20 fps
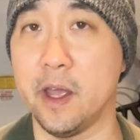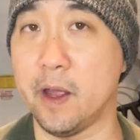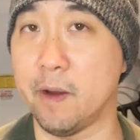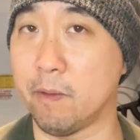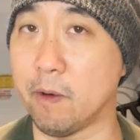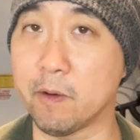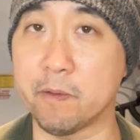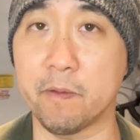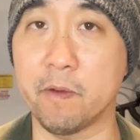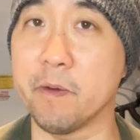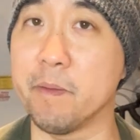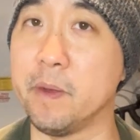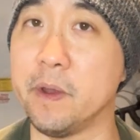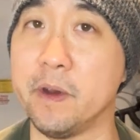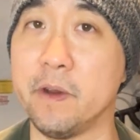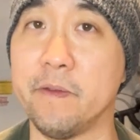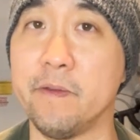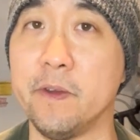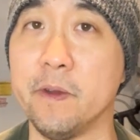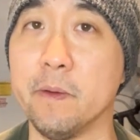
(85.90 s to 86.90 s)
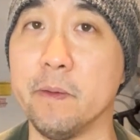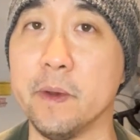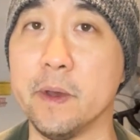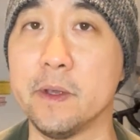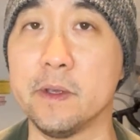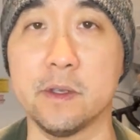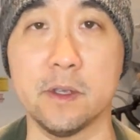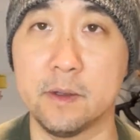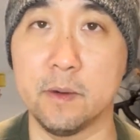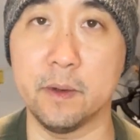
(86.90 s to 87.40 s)
it worked for me in a few
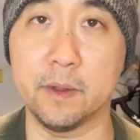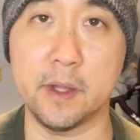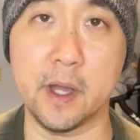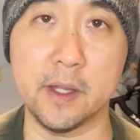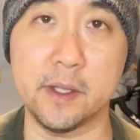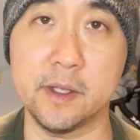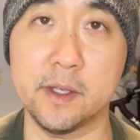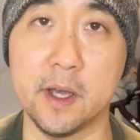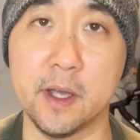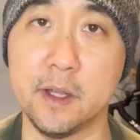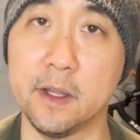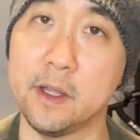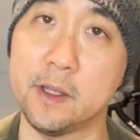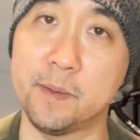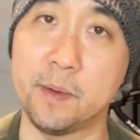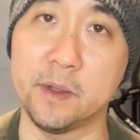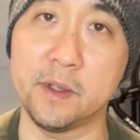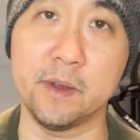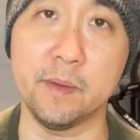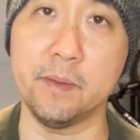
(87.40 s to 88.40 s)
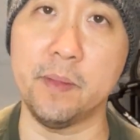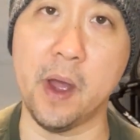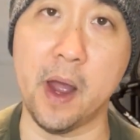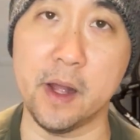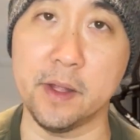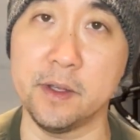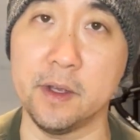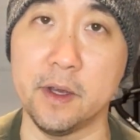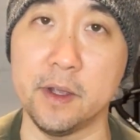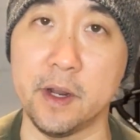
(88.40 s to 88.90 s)
weeks. So with that said, let's put some
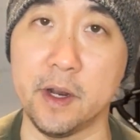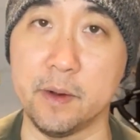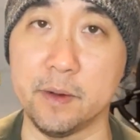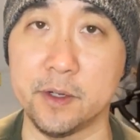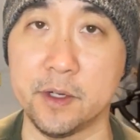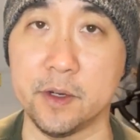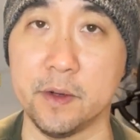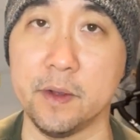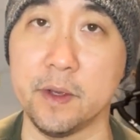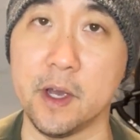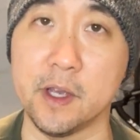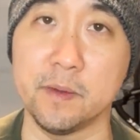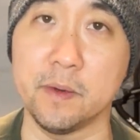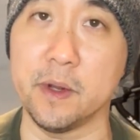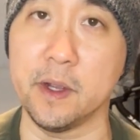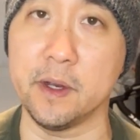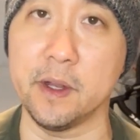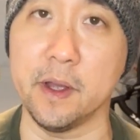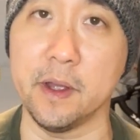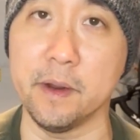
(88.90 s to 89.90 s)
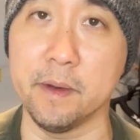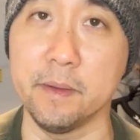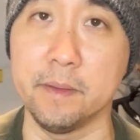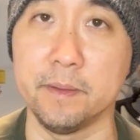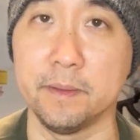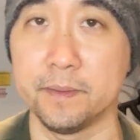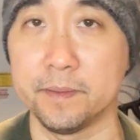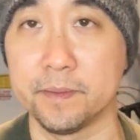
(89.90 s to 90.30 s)
pads on and I'll show you guys what I did.